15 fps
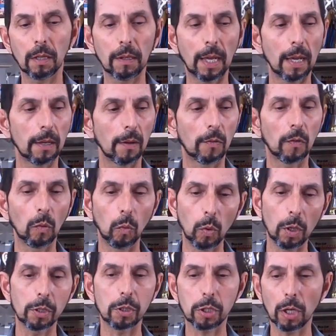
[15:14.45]
that is the
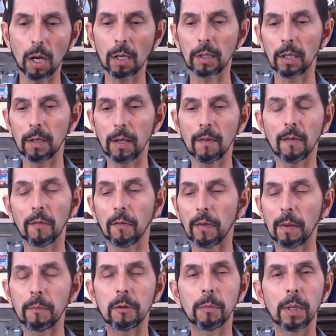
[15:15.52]
one shock that these have
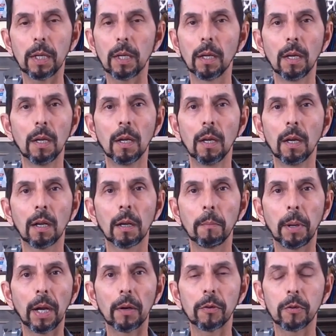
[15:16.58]
seemed to be
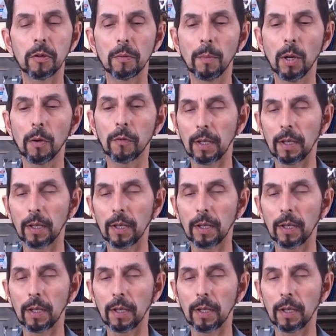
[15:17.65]
compared to the most.